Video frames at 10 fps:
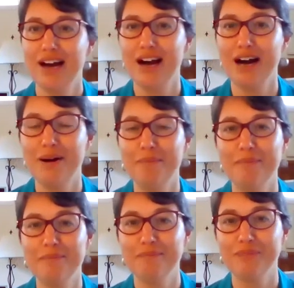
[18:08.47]

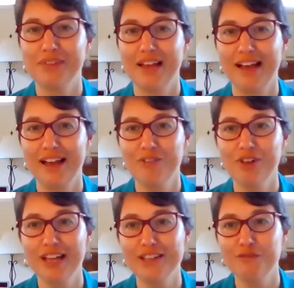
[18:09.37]
I
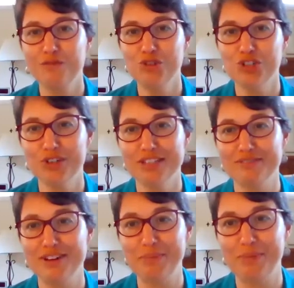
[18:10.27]
feel like the future is
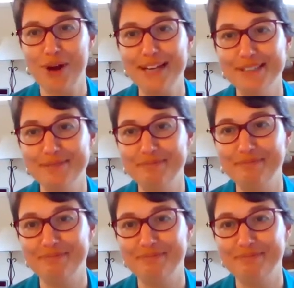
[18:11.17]
very bright.